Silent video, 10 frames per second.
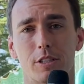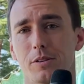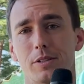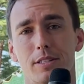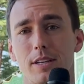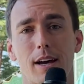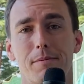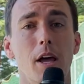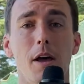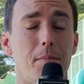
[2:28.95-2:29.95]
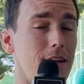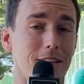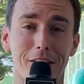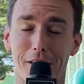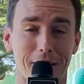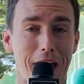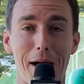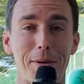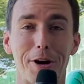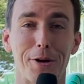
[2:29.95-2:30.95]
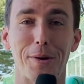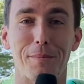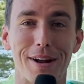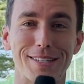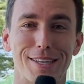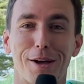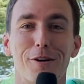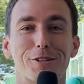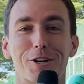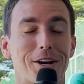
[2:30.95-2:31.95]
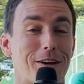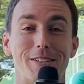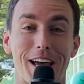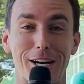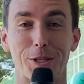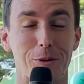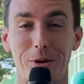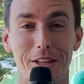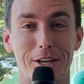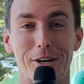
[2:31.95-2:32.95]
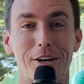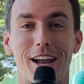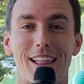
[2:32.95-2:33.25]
It was, but look, I'm here to embrace the culture, and it was actually really good.